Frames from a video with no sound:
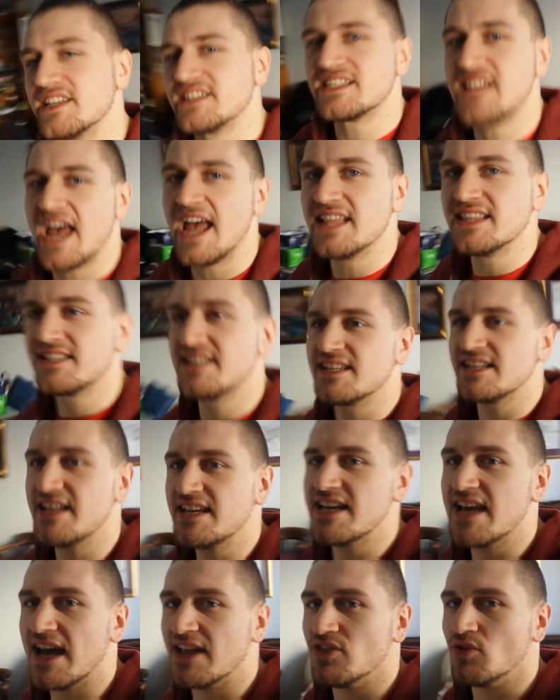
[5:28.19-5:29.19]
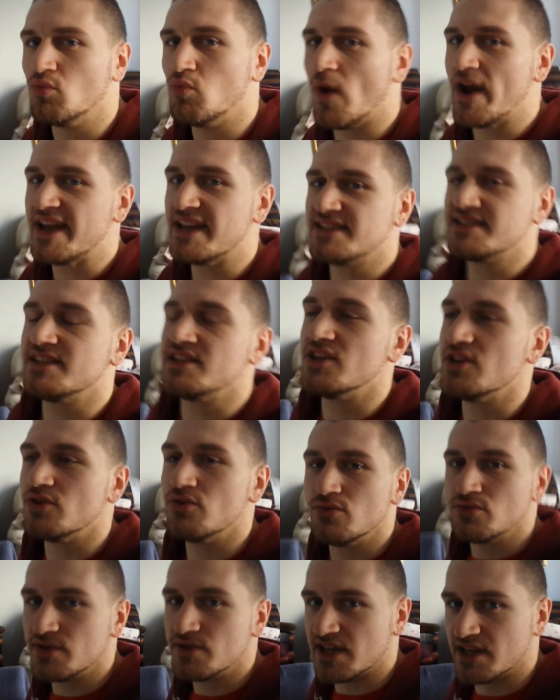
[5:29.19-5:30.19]
the intensity and the weights
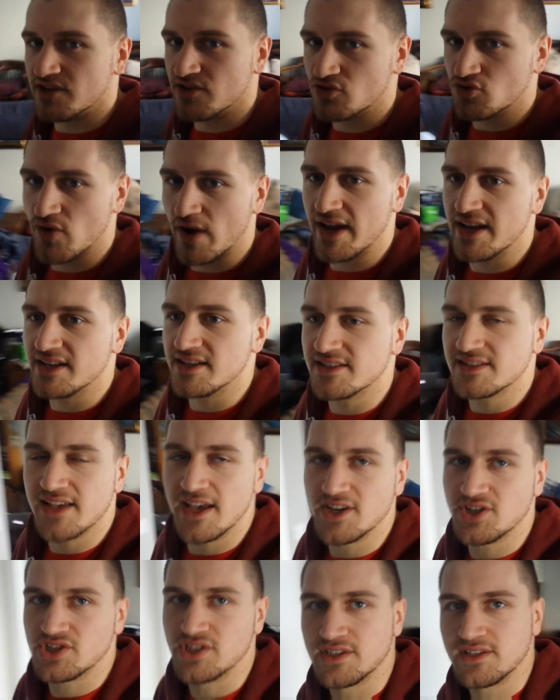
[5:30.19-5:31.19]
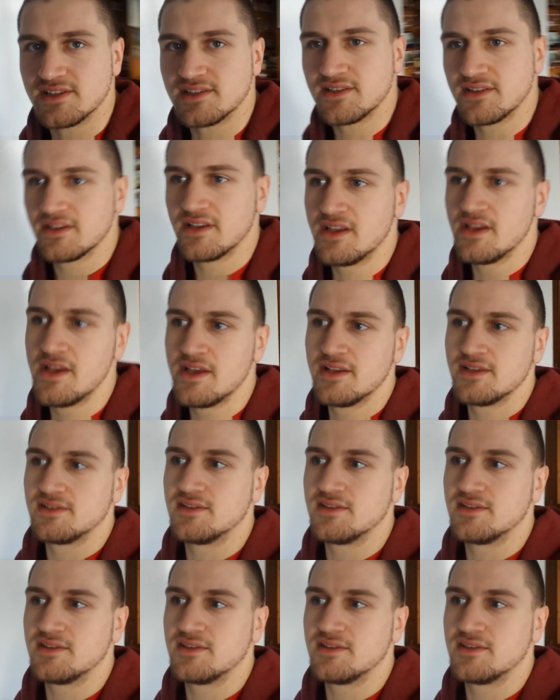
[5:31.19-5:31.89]
used in your training sessions.